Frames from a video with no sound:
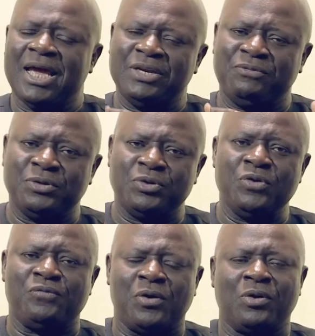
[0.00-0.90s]
And if you
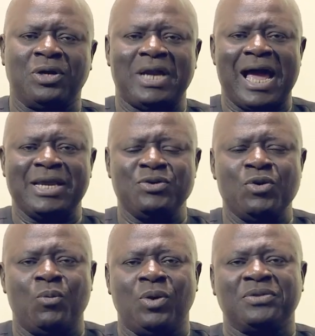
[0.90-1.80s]
do it for God, I
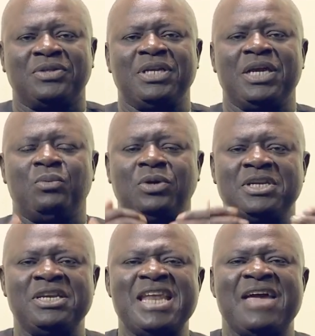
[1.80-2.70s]
know one thing He will
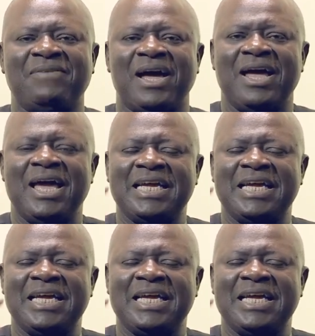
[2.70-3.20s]
never,